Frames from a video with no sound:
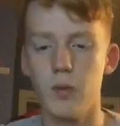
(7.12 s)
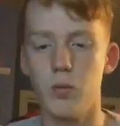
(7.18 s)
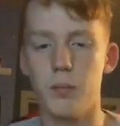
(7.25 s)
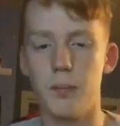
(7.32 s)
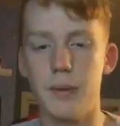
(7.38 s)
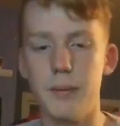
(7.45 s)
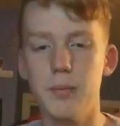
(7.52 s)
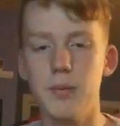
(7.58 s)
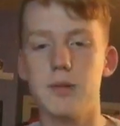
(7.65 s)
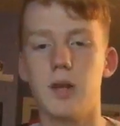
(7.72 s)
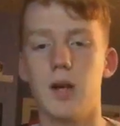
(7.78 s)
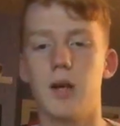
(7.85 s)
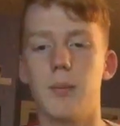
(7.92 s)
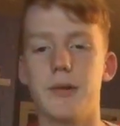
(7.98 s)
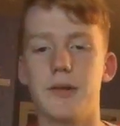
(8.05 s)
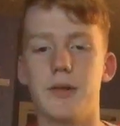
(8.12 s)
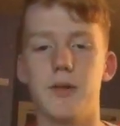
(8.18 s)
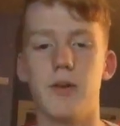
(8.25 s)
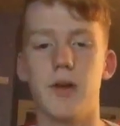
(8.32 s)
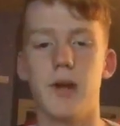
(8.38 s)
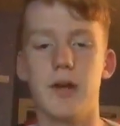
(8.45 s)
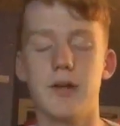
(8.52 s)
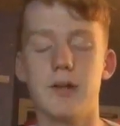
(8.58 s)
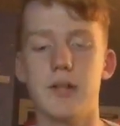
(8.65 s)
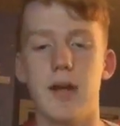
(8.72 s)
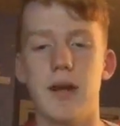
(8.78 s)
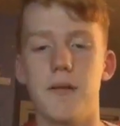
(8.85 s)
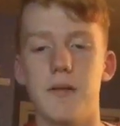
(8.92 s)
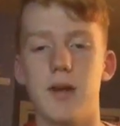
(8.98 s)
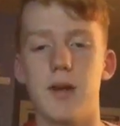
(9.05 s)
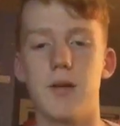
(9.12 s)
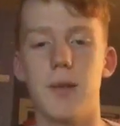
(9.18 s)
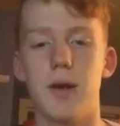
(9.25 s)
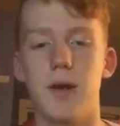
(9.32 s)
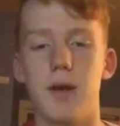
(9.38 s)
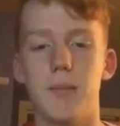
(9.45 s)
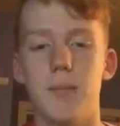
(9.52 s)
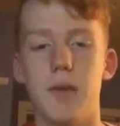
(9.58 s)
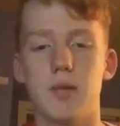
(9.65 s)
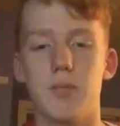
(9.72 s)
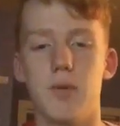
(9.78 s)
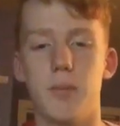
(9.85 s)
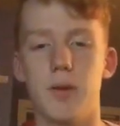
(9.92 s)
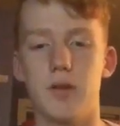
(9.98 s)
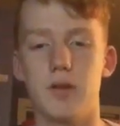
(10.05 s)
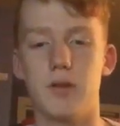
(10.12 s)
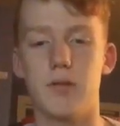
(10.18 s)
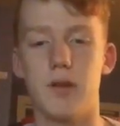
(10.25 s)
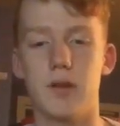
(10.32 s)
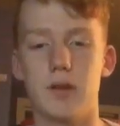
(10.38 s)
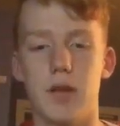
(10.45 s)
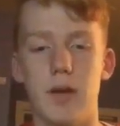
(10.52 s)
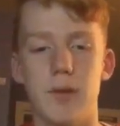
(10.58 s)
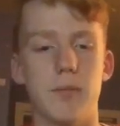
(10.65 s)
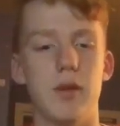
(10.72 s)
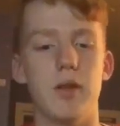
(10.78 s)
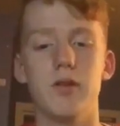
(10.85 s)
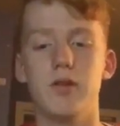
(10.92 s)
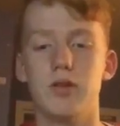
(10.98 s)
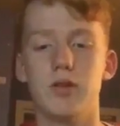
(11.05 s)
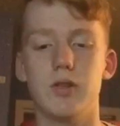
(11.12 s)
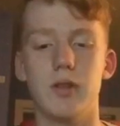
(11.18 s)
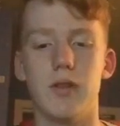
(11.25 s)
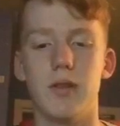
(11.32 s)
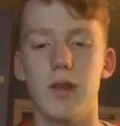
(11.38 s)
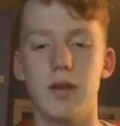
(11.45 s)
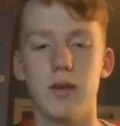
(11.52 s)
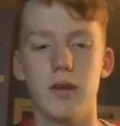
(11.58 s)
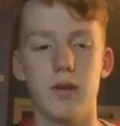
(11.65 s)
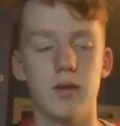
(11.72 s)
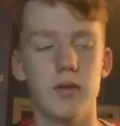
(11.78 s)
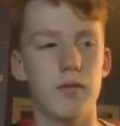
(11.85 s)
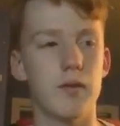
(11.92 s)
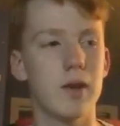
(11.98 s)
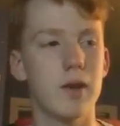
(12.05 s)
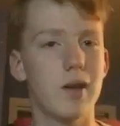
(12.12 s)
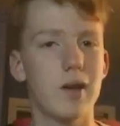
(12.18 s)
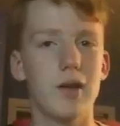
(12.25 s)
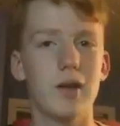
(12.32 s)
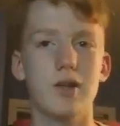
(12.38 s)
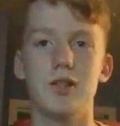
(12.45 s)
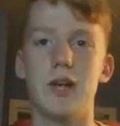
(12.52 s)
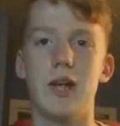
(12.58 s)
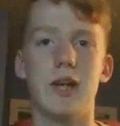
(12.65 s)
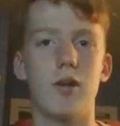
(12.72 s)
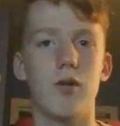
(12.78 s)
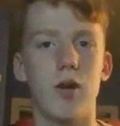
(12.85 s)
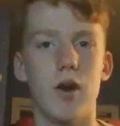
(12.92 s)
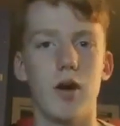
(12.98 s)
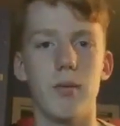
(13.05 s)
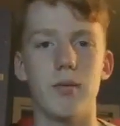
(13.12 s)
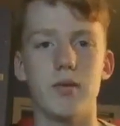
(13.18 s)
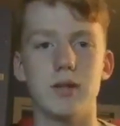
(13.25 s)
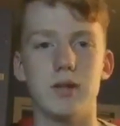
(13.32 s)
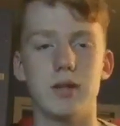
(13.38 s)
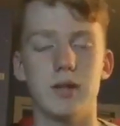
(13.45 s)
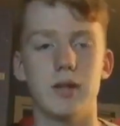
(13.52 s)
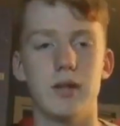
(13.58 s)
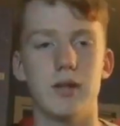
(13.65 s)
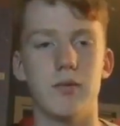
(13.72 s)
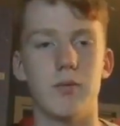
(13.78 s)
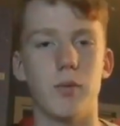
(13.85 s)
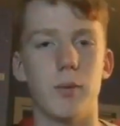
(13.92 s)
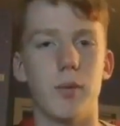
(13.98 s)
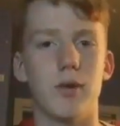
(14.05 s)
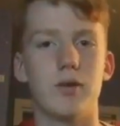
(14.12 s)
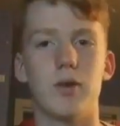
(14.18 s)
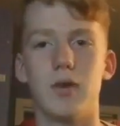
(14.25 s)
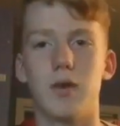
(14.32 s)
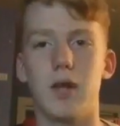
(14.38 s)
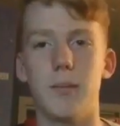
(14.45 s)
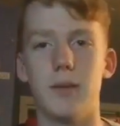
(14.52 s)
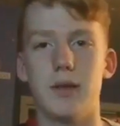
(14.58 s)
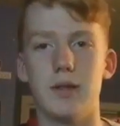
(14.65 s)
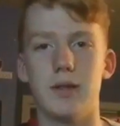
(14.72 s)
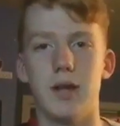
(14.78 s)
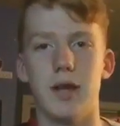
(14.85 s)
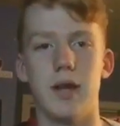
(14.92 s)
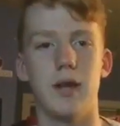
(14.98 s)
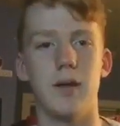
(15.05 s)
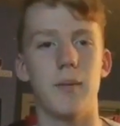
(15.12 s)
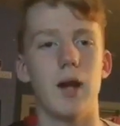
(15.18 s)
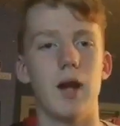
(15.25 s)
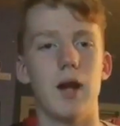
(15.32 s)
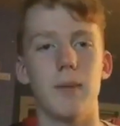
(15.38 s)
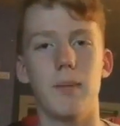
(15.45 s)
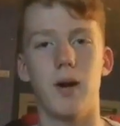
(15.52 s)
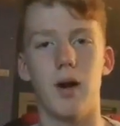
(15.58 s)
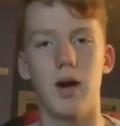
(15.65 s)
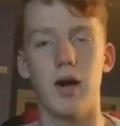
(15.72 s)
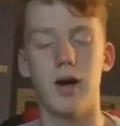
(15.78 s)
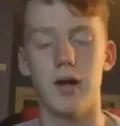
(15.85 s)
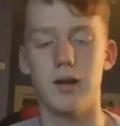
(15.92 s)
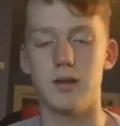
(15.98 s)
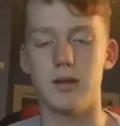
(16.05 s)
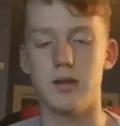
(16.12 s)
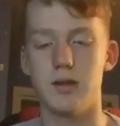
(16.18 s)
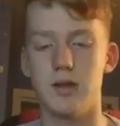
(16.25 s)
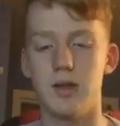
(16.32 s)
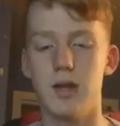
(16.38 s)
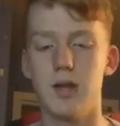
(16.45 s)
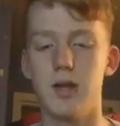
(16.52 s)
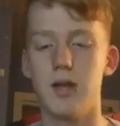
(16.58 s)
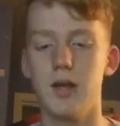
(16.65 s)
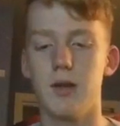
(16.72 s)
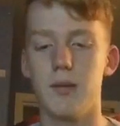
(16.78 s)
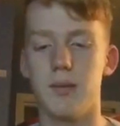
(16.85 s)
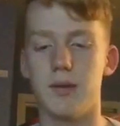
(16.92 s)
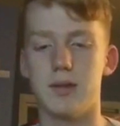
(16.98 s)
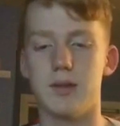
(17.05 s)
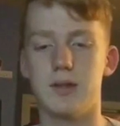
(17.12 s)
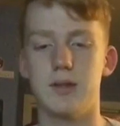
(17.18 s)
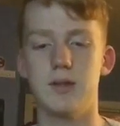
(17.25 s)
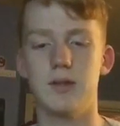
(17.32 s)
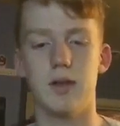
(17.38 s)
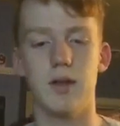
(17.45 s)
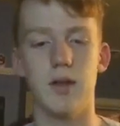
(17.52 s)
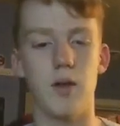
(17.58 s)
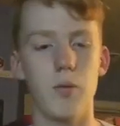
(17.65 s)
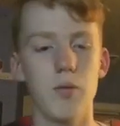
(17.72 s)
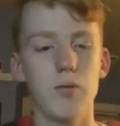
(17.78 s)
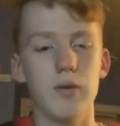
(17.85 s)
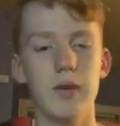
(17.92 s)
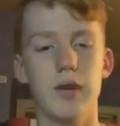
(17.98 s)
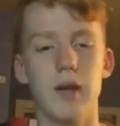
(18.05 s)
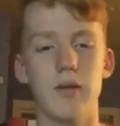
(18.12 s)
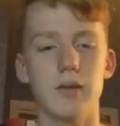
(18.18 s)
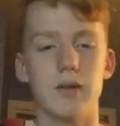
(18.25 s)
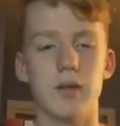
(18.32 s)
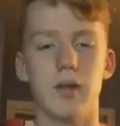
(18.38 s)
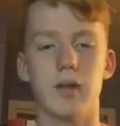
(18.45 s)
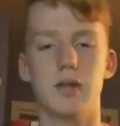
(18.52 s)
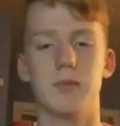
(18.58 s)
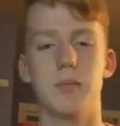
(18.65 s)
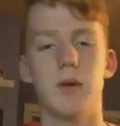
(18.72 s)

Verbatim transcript: When people talk about the greatest African American baseball players of all time, they usually think of Jackie Robertson, Roberto Clemente, Barry Bonds, but no one really ever talks